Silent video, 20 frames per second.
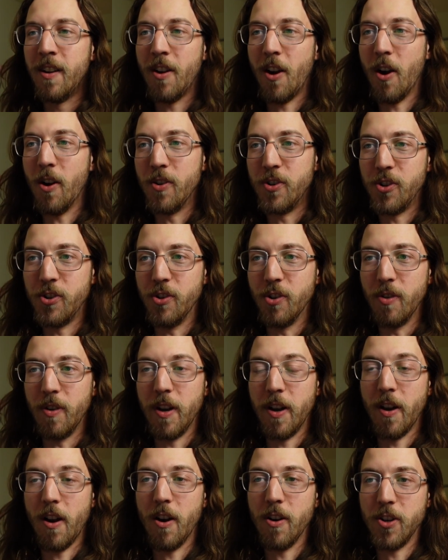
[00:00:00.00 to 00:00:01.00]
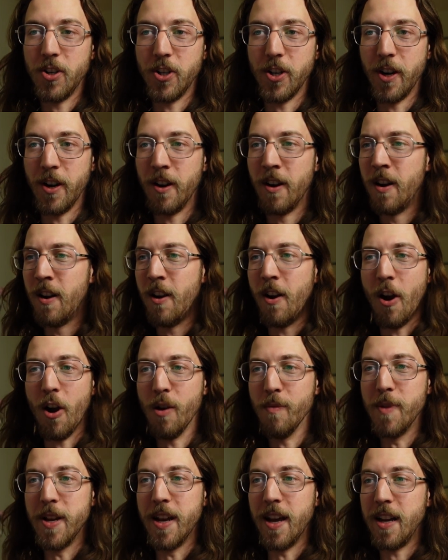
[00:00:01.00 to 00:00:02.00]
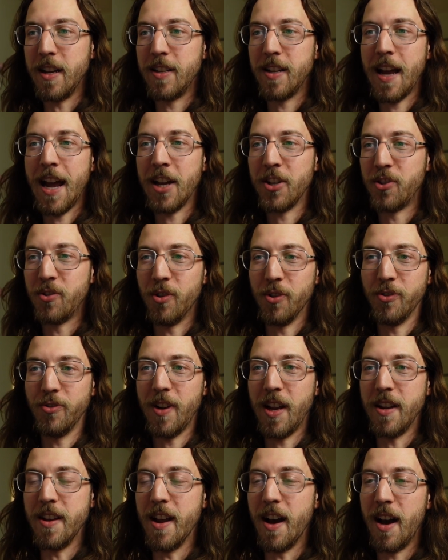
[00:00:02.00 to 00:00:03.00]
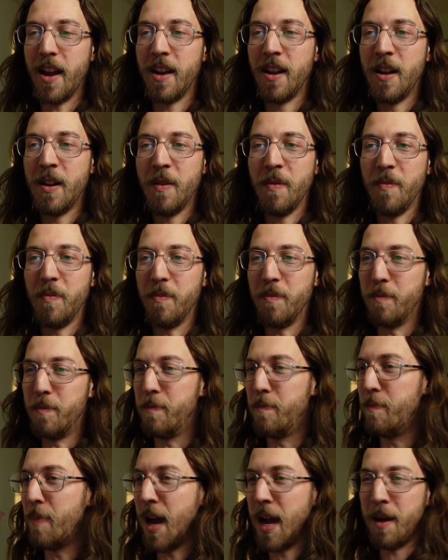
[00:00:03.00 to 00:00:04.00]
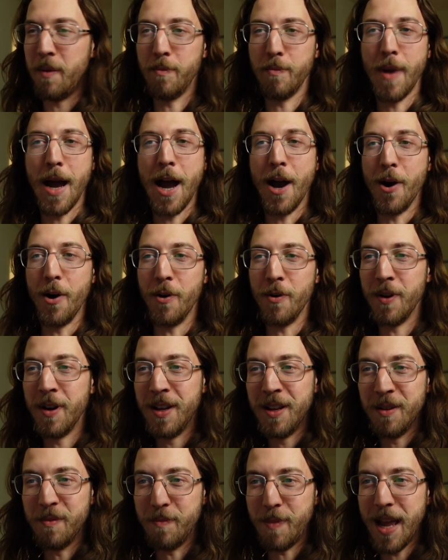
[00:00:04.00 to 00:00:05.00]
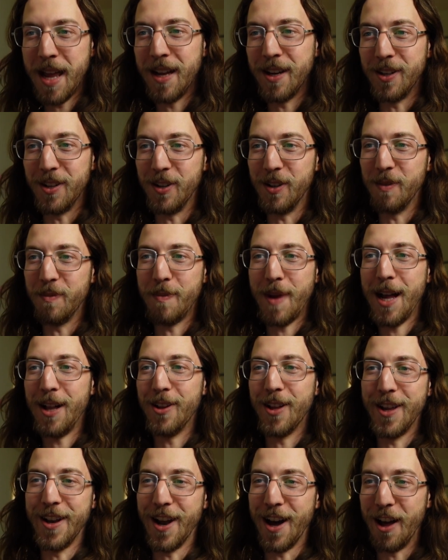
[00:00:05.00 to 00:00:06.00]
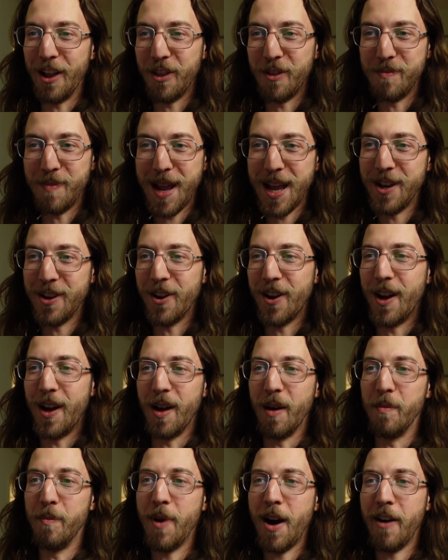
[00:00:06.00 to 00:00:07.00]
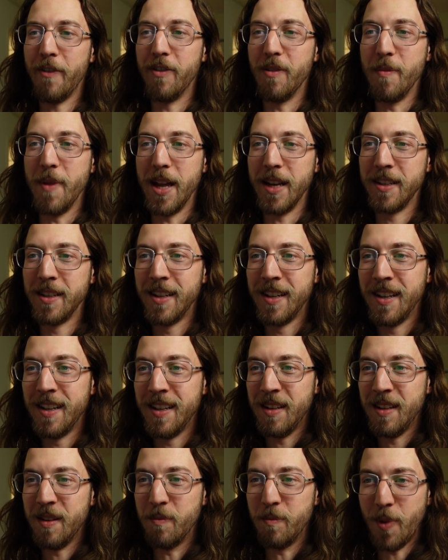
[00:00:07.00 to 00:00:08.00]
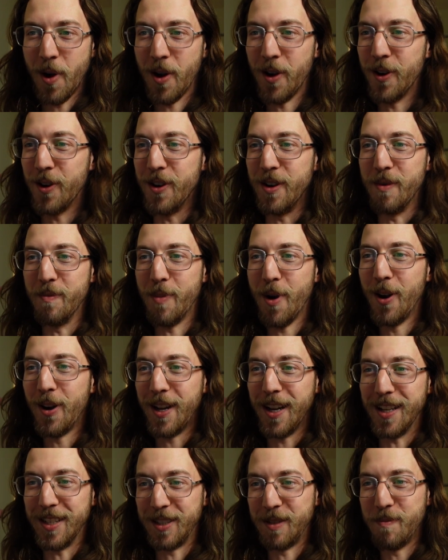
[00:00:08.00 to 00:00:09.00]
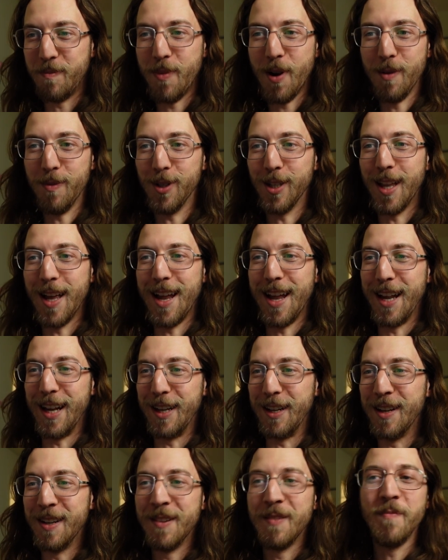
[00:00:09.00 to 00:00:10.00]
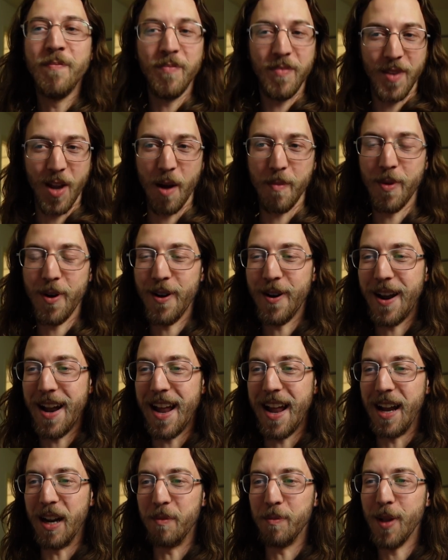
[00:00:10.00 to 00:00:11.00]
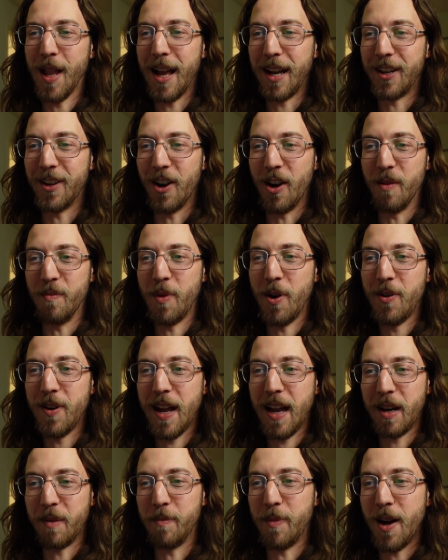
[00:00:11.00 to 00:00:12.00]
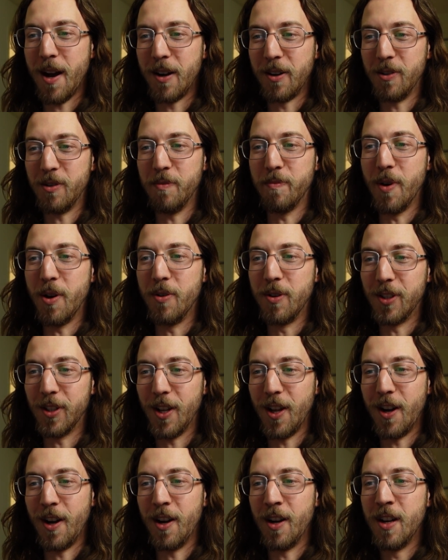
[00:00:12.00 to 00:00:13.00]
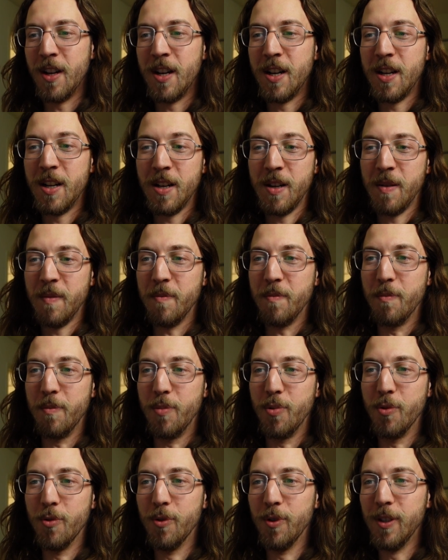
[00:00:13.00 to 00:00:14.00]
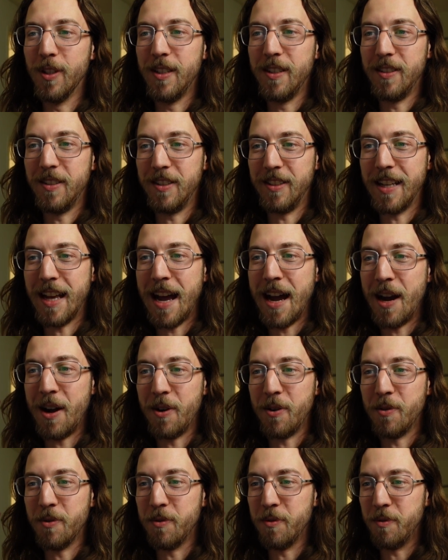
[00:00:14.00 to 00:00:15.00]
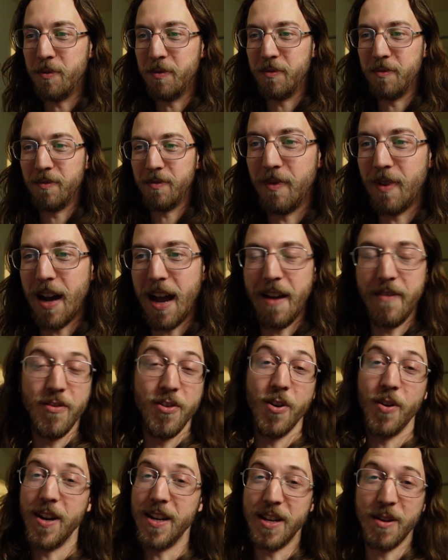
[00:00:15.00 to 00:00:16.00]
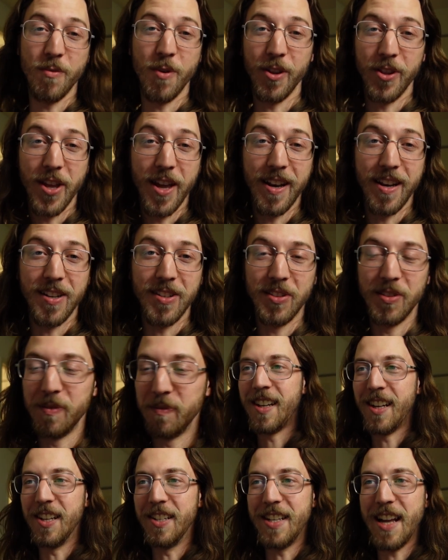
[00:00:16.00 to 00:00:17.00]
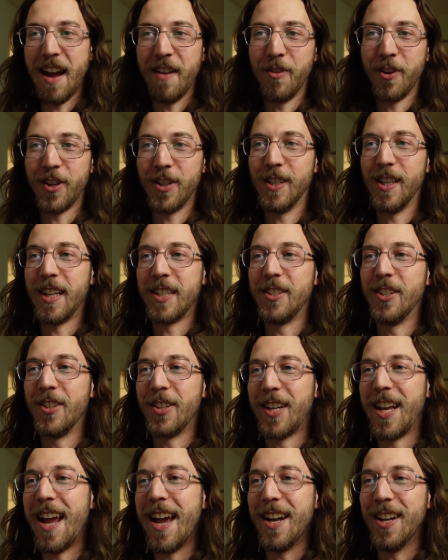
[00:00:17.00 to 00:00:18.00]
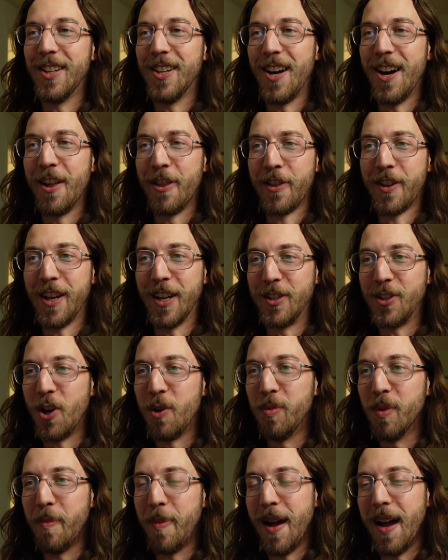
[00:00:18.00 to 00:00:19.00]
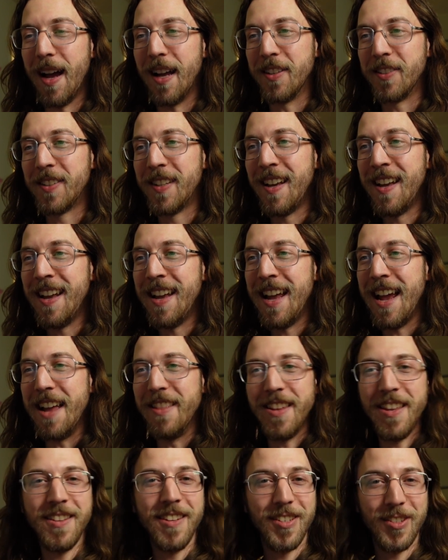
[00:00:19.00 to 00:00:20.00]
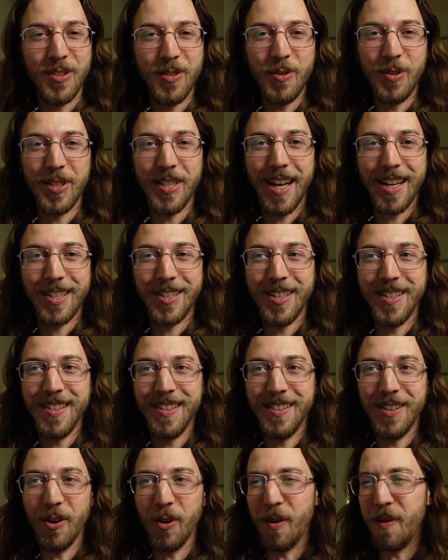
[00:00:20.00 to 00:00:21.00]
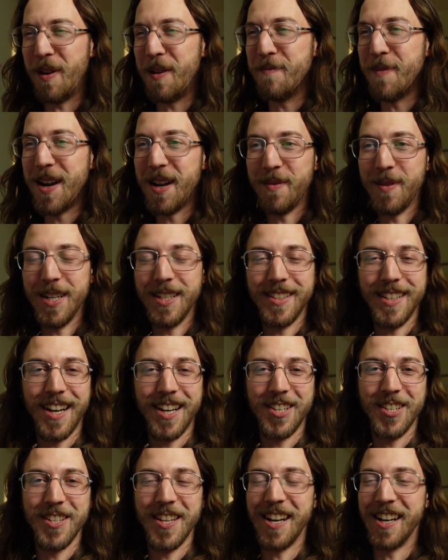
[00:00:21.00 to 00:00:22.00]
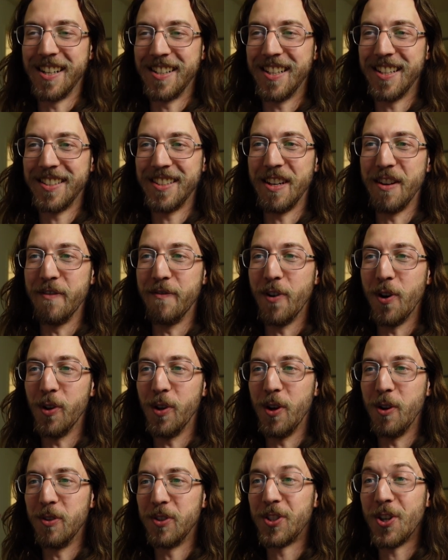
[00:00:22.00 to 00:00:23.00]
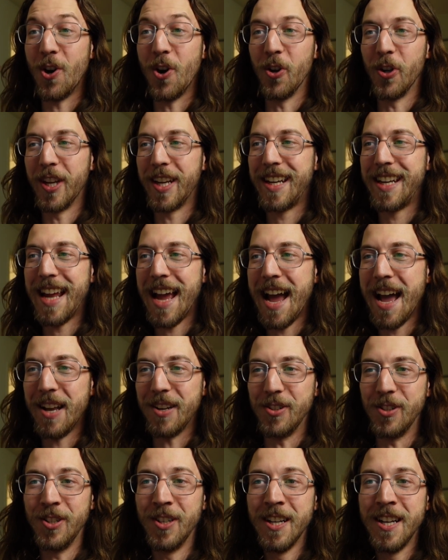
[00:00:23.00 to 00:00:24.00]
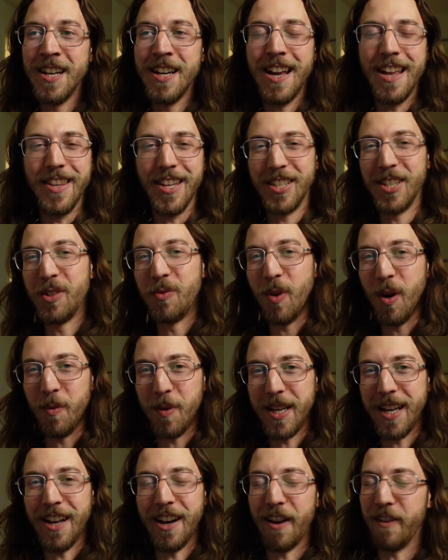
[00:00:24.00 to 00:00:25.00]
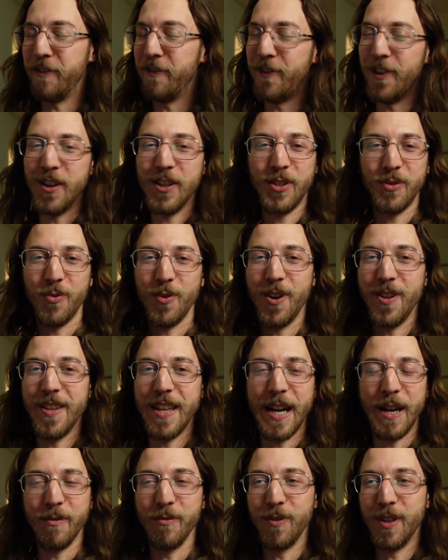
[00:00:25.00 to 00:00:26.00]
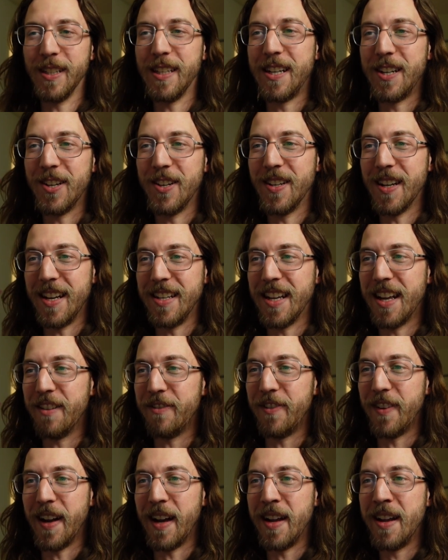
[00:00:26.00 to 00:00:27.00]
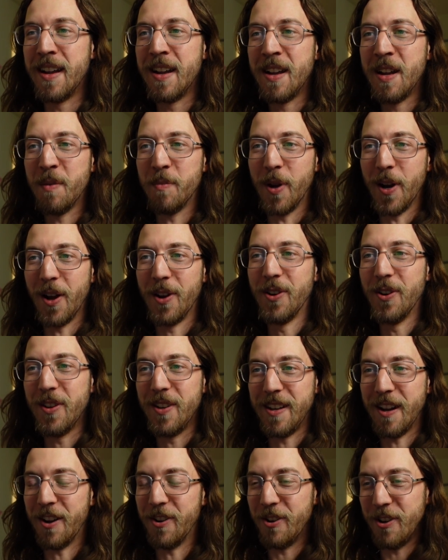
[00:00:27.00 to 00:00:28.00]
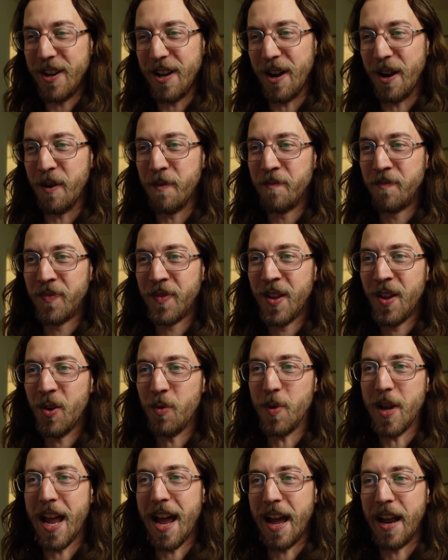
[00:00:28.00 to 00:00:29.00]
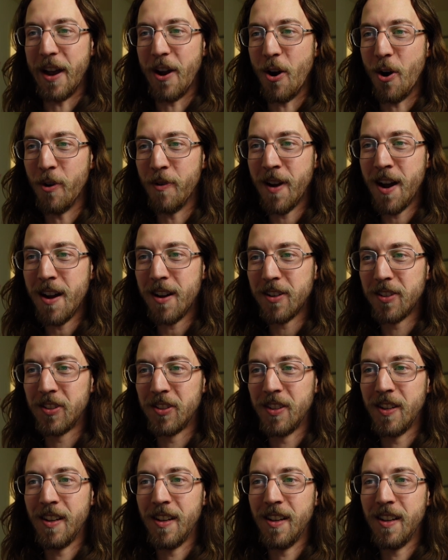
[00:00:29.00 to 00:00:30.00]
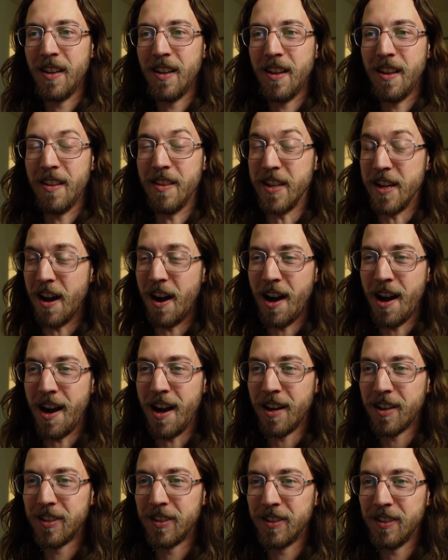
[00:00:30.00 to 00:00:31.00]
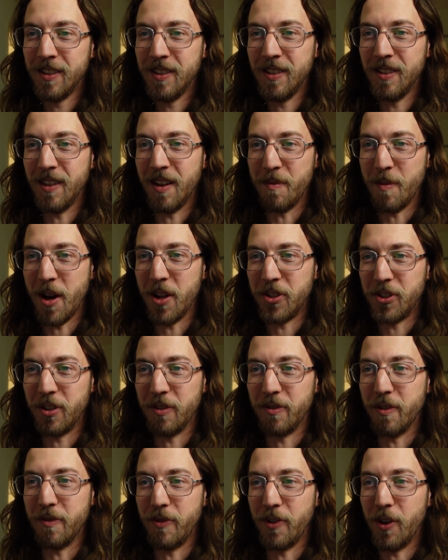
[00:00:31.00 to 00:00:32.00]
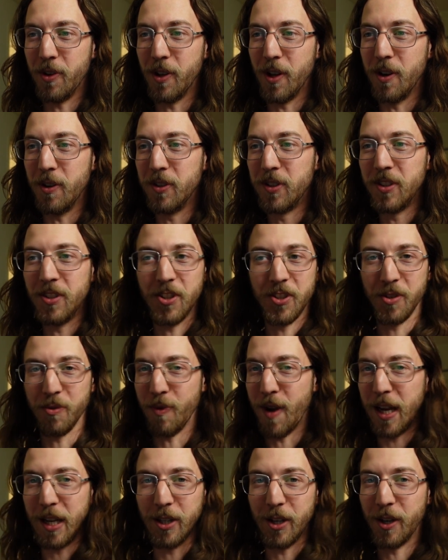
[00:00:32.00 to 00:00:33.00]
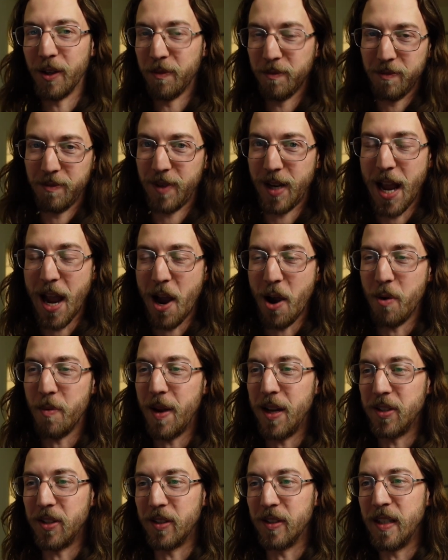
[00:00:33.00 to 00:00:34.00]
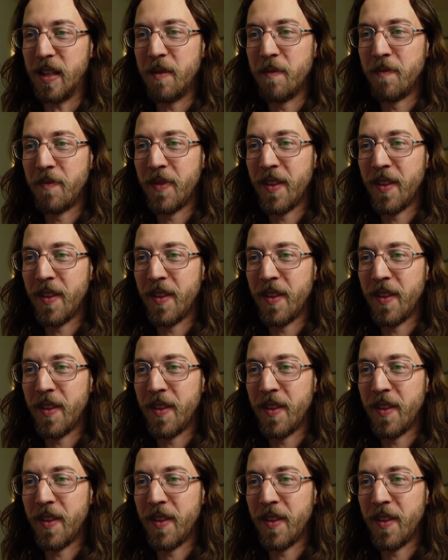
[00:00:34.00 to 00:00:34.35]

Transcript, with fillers: Archdruid, Archer, Armonite, Astral Dreadnought, Babau, Bale, Balhanoth, Banderha, Baphomet, Bard, Bargist, Burbalang, Arburr hag, Blackguard, Bodak, Boggle, Boneclaw, Bulezau, I have no idea what that is, Cadaver Collector, Caneloth, Catoplapas, and then this new section, or it might have been a section that existed in Volo's called Cattle, and this is where we get our first one that I really couldn't identify, but under the under here, we had Aurochs, the Ox, a monster from Volo's, just a regular cow basically,